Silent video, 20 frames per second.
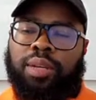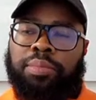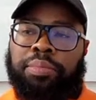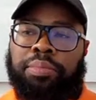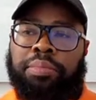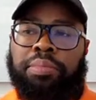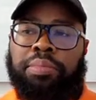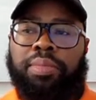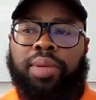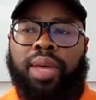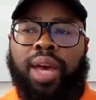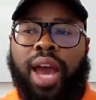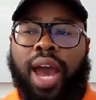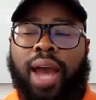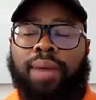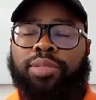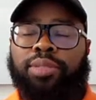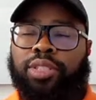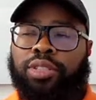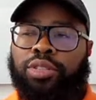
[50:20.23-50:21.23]
Like
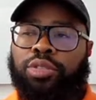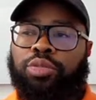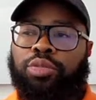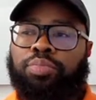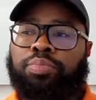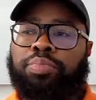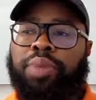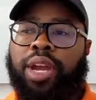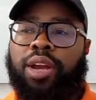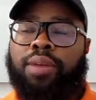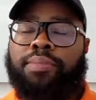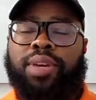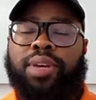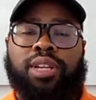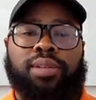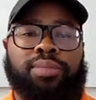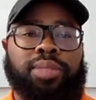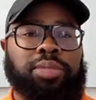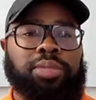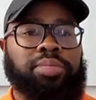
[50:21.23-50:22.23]
absolute bare
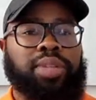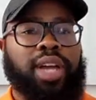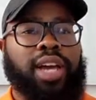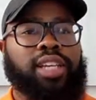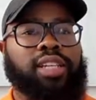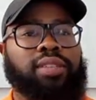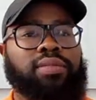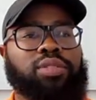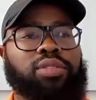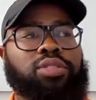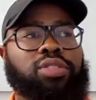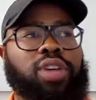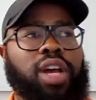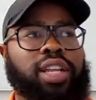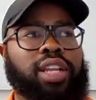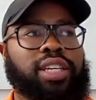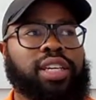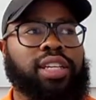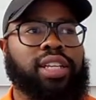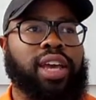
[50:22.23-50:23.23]
minimum, like if you're
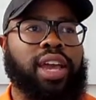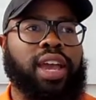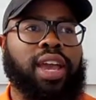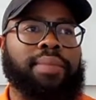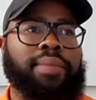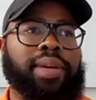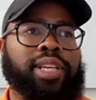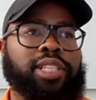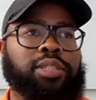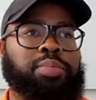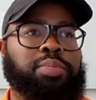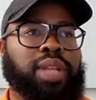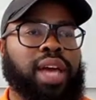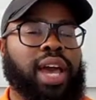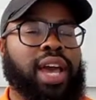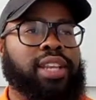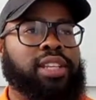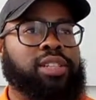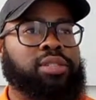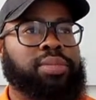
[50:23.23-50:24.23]
trying to get an Amex
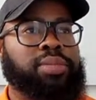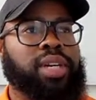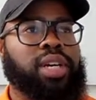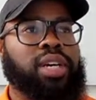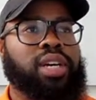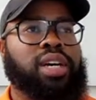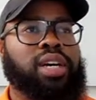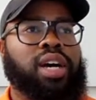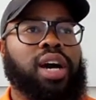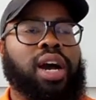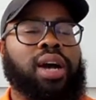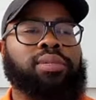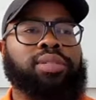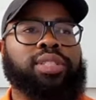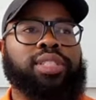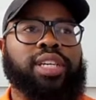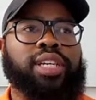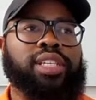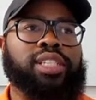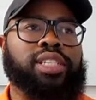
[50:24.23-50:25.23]
Platinum, I
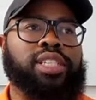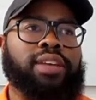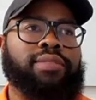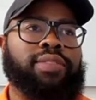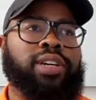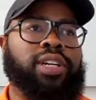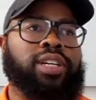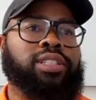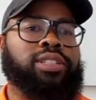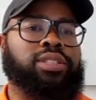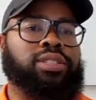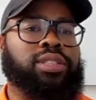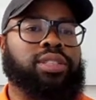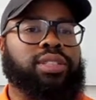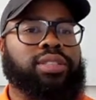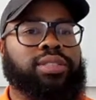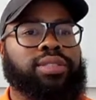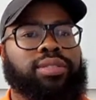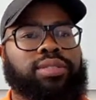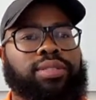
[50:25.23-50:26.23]
would say it's 700.
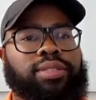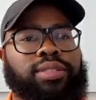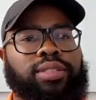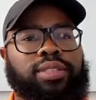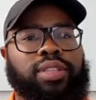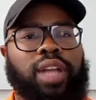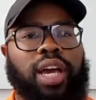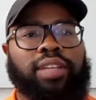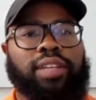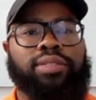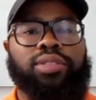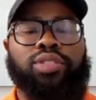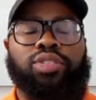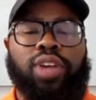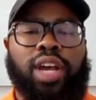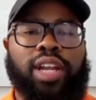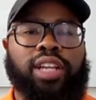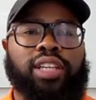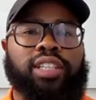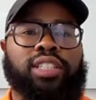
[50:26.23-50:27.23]
Like if you're
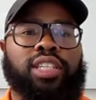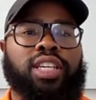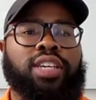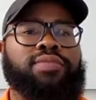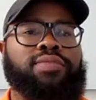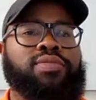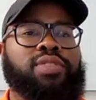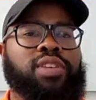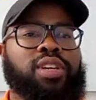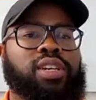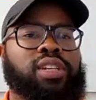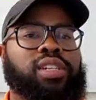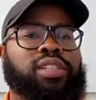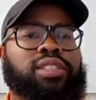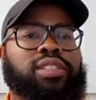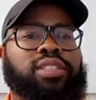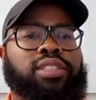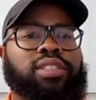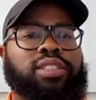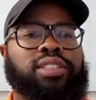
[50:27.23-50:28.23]
trying to,
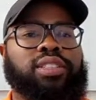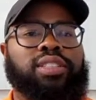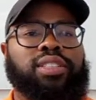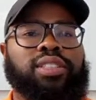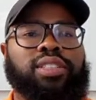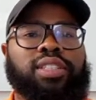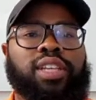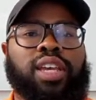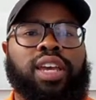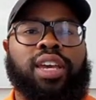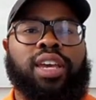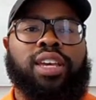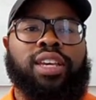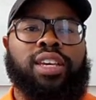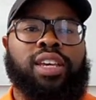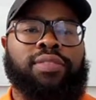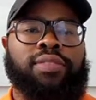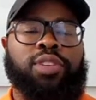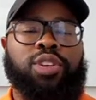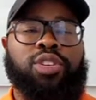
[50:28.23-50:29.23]
yeah,
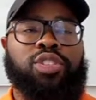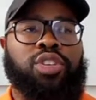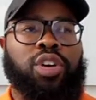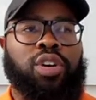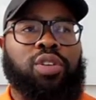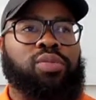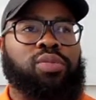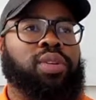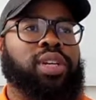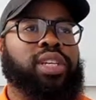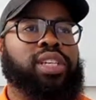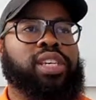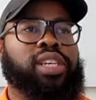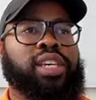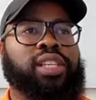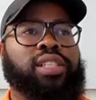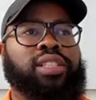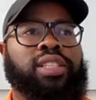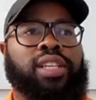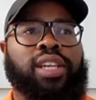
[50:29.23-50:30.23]
if you don't want to
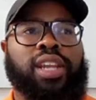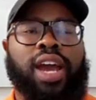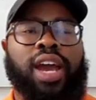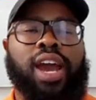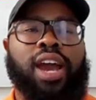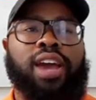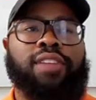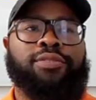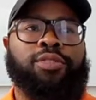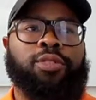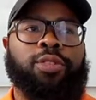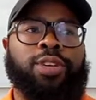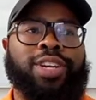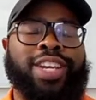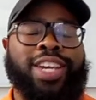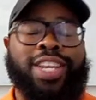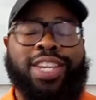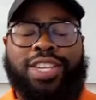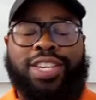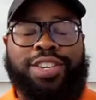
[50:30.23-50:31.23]
get denied
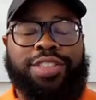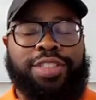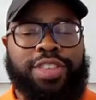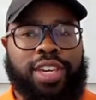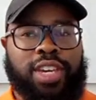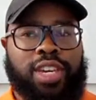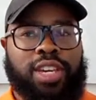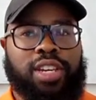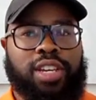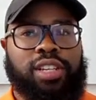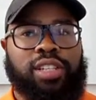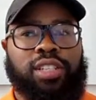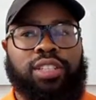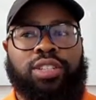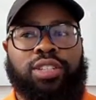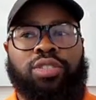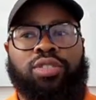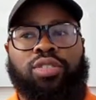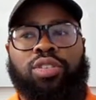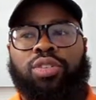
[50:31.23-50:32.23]
for anything,
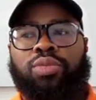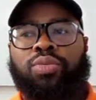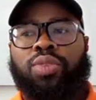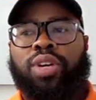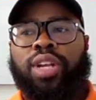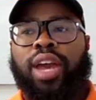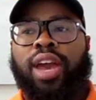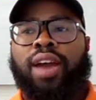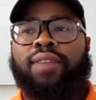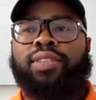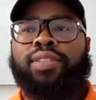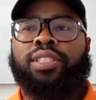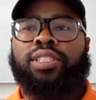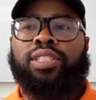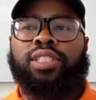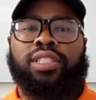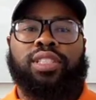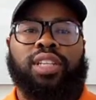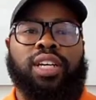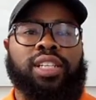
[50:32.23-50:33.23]
you're gonna want to have
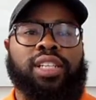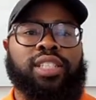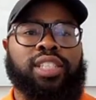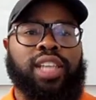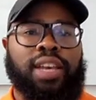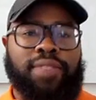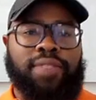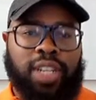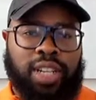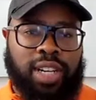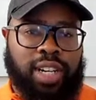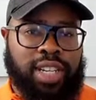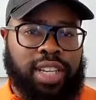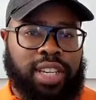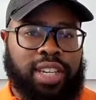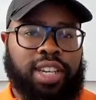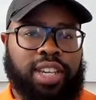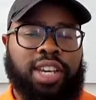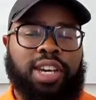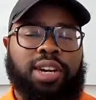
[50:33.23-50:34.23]
a
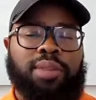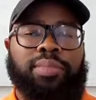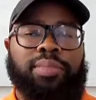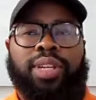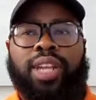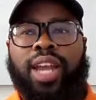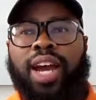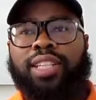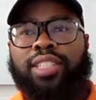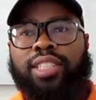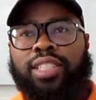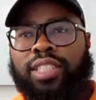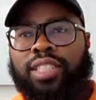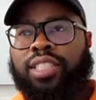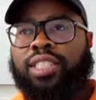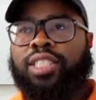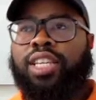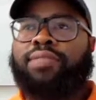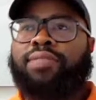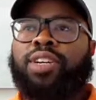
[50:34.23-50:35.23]
700, but not
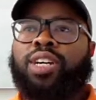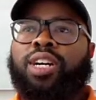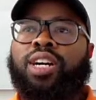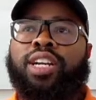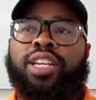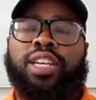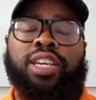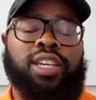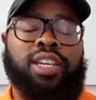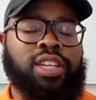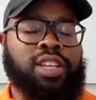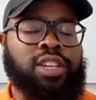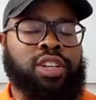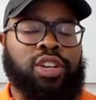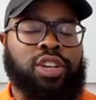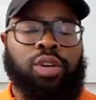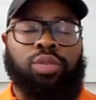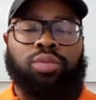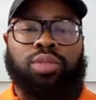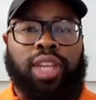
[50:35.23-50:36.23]
just a 700.
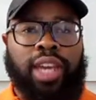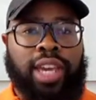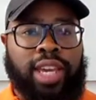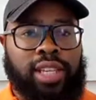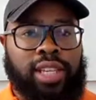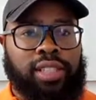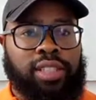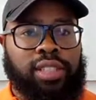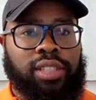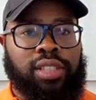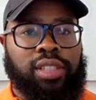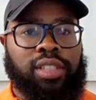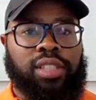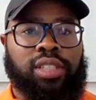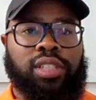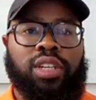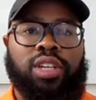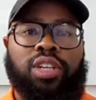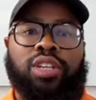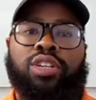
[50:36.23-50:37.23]
No
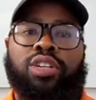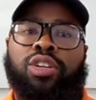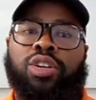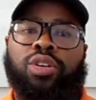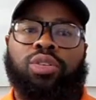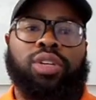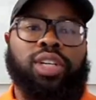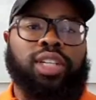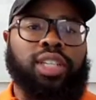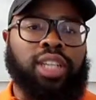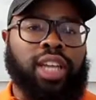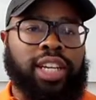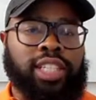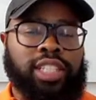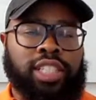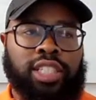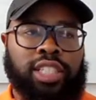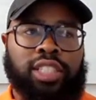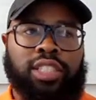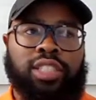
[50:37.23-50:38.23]
lates, no
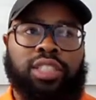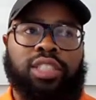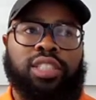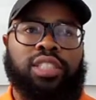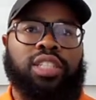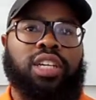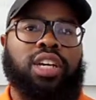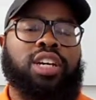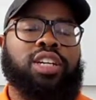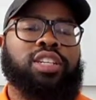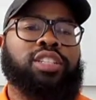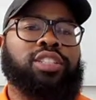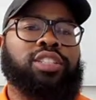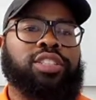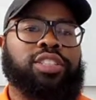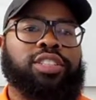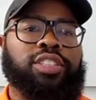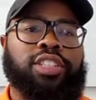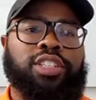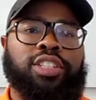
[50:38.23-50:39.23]
collections,
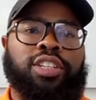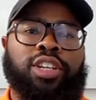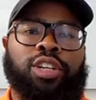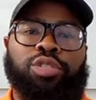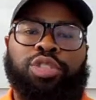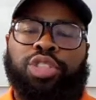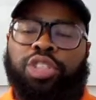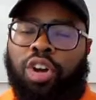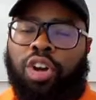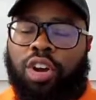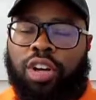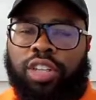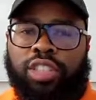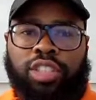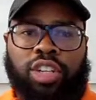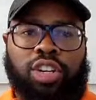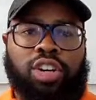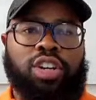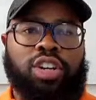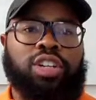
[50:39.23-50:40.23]
no
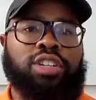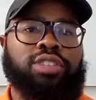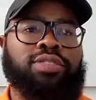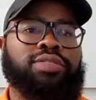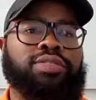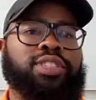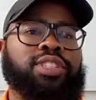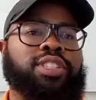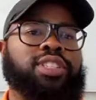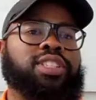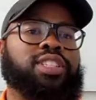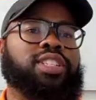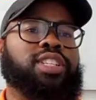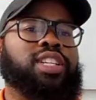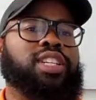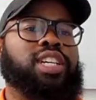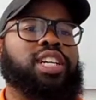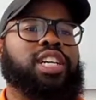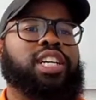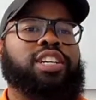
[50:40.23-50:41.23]

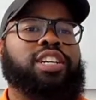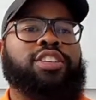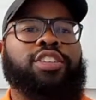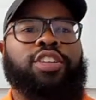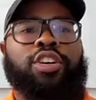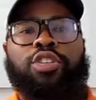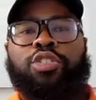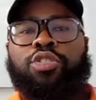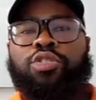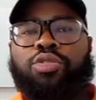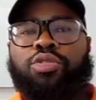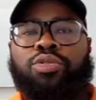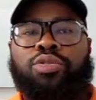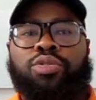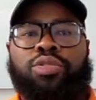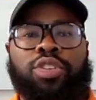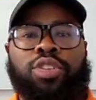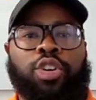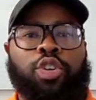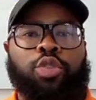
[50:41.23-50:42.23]
charge-offs,
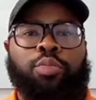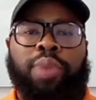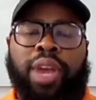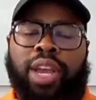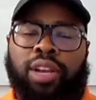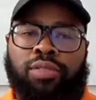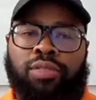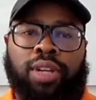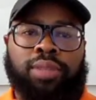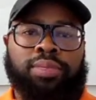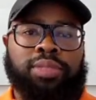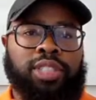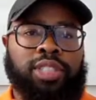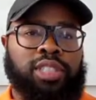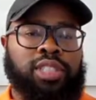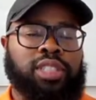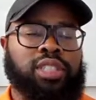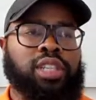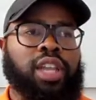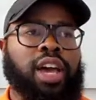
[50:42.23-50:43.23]
no
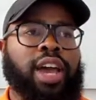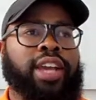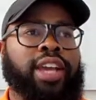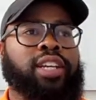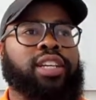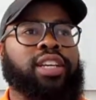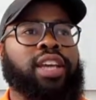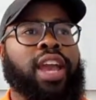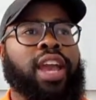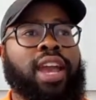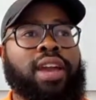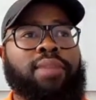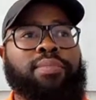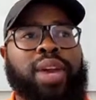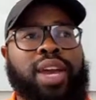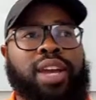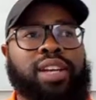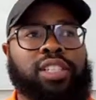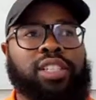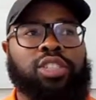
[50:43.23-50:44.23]
bankruptcies. Like
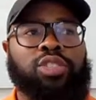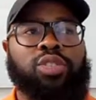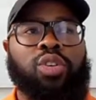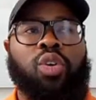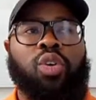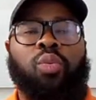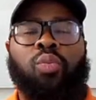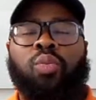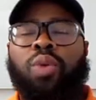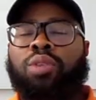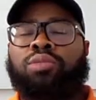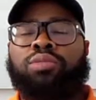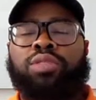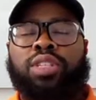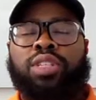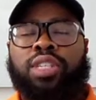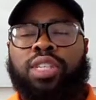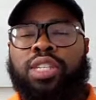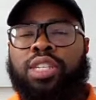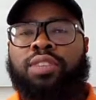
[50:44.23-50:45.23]
Amex
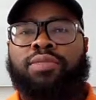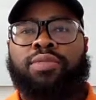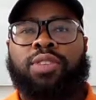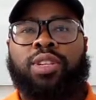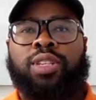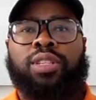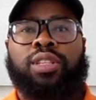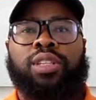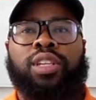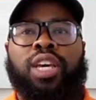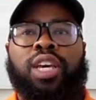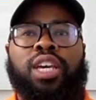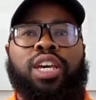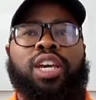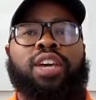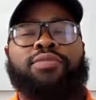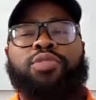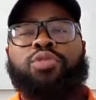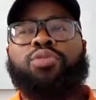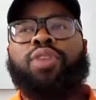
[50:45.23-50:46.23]
won't even
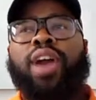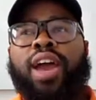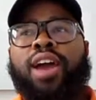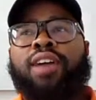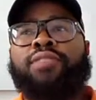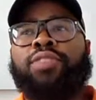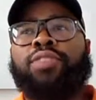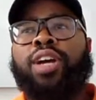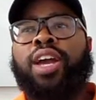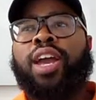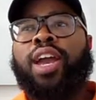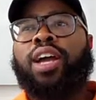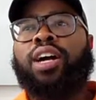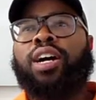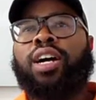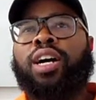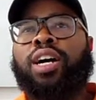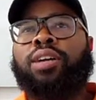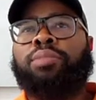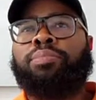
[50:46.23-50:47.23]
if you have
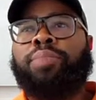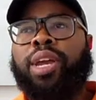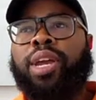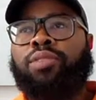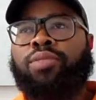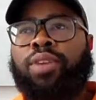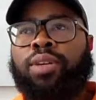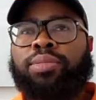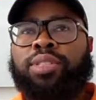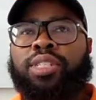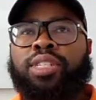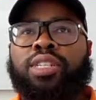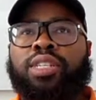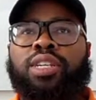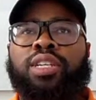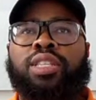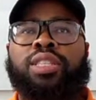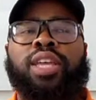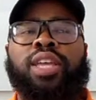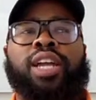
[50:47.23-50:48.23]
a
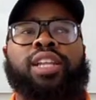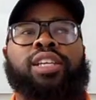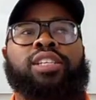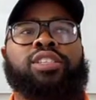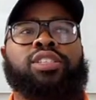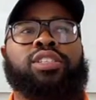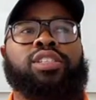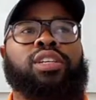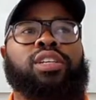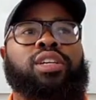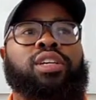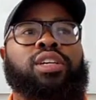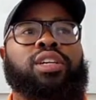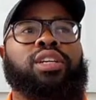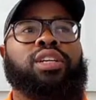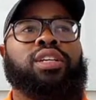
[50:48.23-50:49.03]
bankruptcy that is